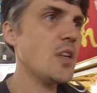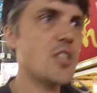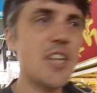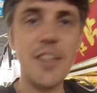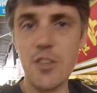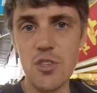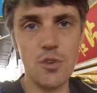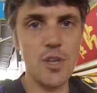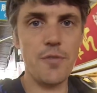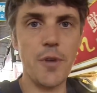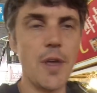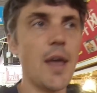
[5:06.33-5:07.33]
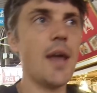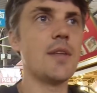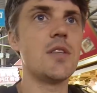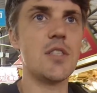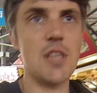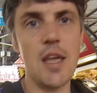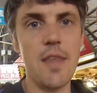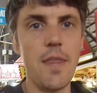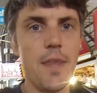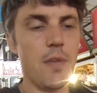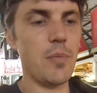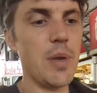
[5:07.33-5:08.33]
get the certificate to say that
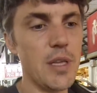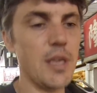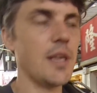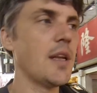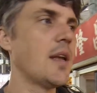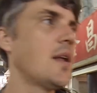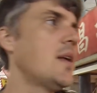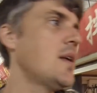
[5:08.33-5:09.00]
they've been heated.